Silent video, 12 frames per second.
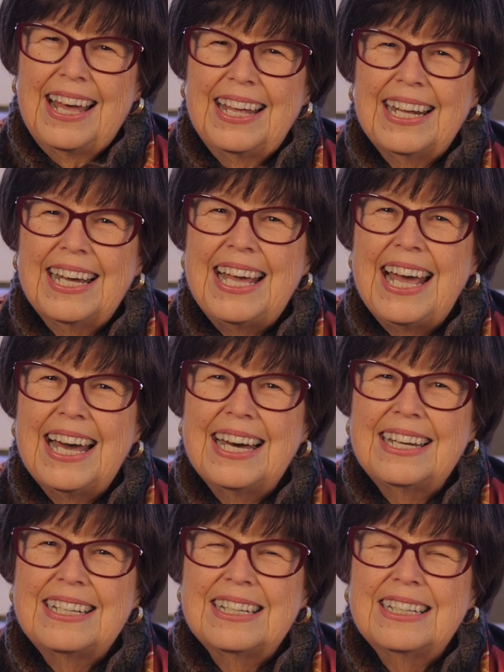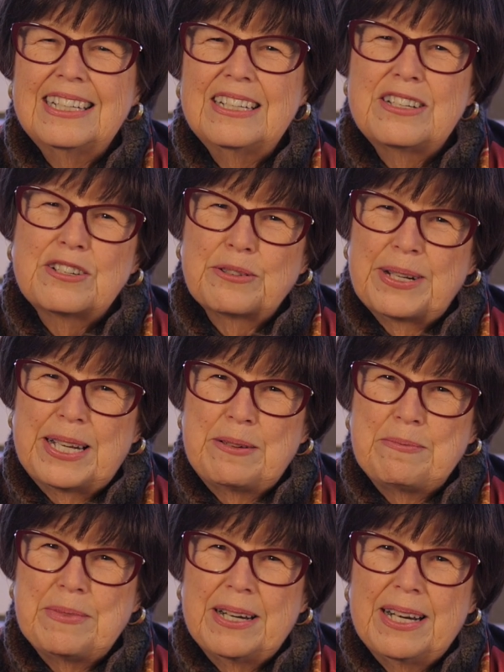and I had a
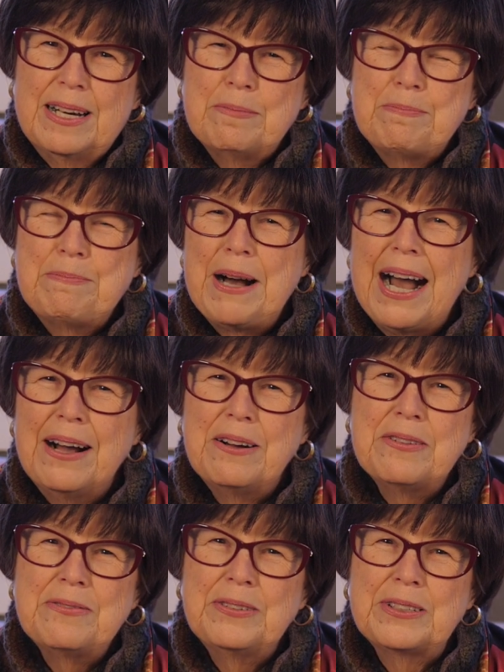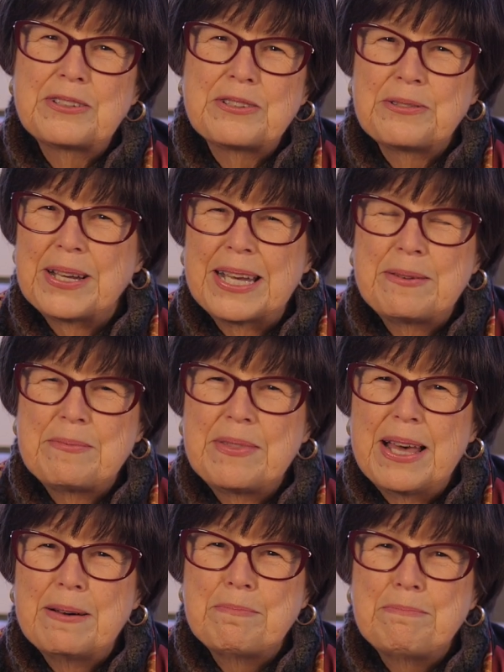dream, a powerful dream
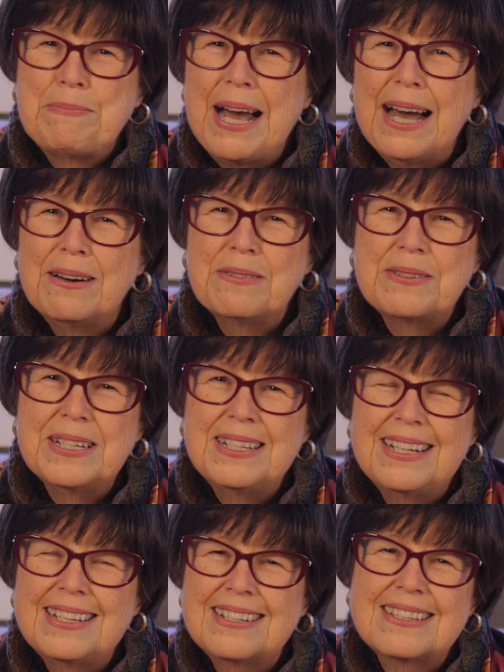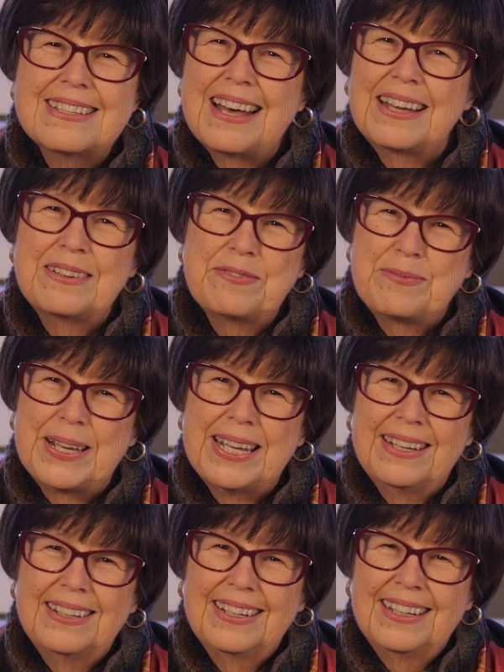that pounded inside of me.